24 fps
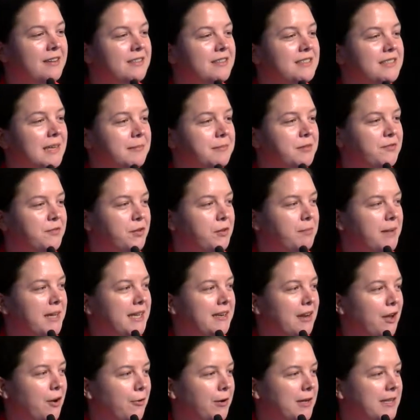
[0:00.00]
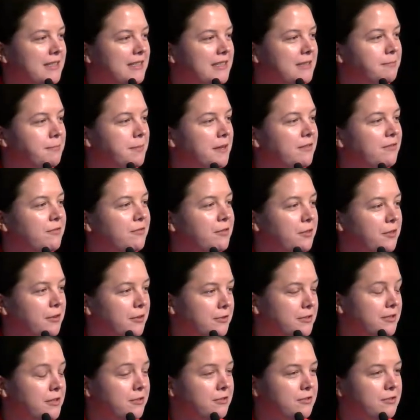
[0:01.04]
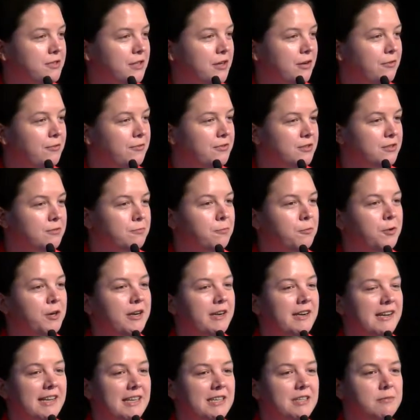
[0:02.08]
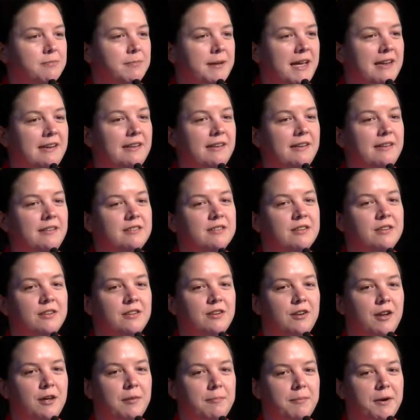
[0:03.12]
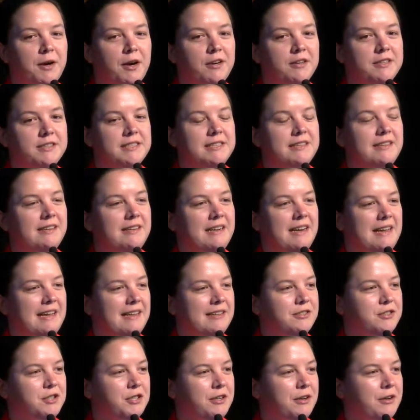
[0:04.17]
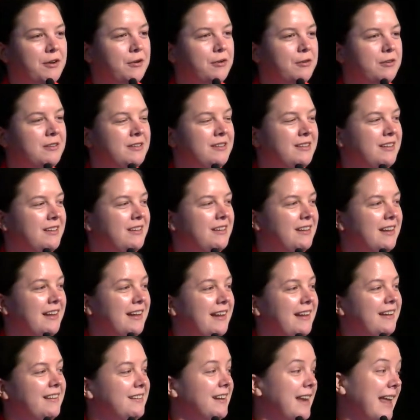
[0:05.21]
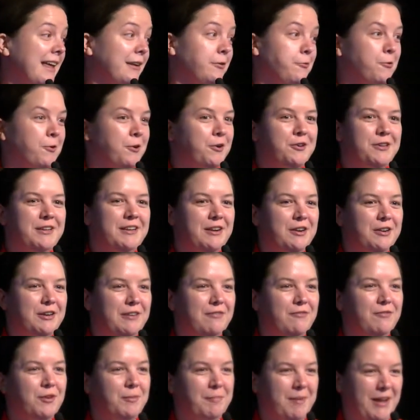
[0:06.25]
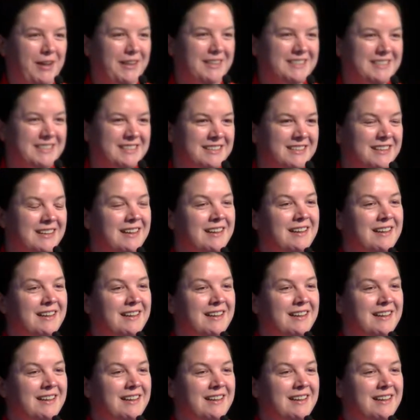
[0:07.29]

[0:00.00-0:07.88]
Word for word: Some of you may know us, but for those who don't, we're an independent, nonpartisan NGO uh, headquartered here in Vermont,